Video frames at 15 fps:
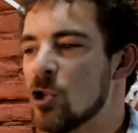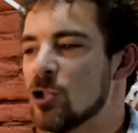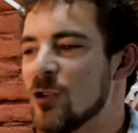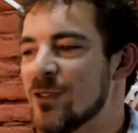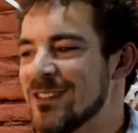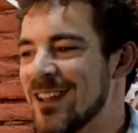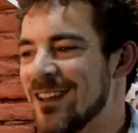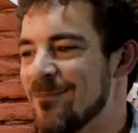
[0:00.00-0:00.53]

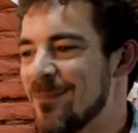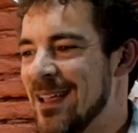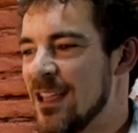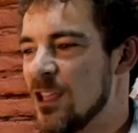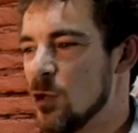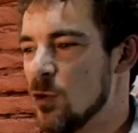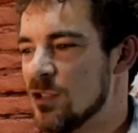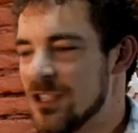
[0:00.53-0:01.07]
so instead of
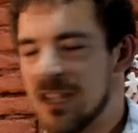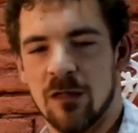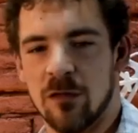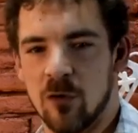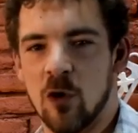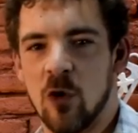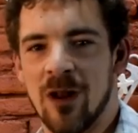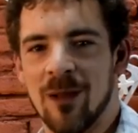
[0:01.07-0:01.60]
making you sit
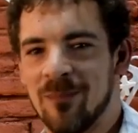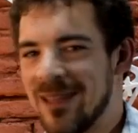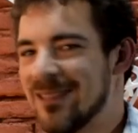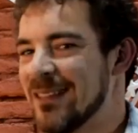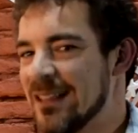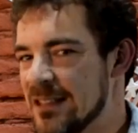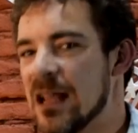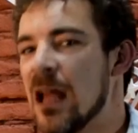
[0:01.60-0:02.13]
through it I'm
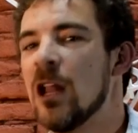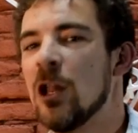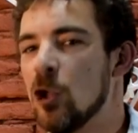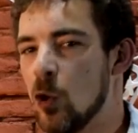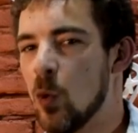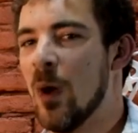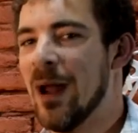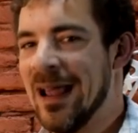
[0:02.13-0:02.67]
basically
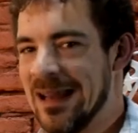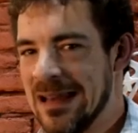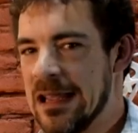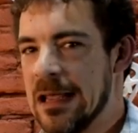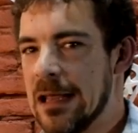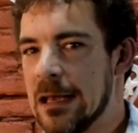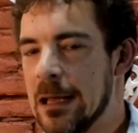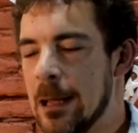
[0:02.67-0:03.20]
telling you what I
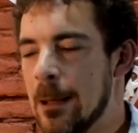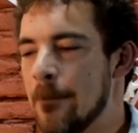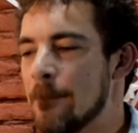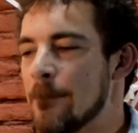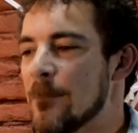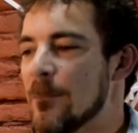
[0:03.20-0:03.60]
did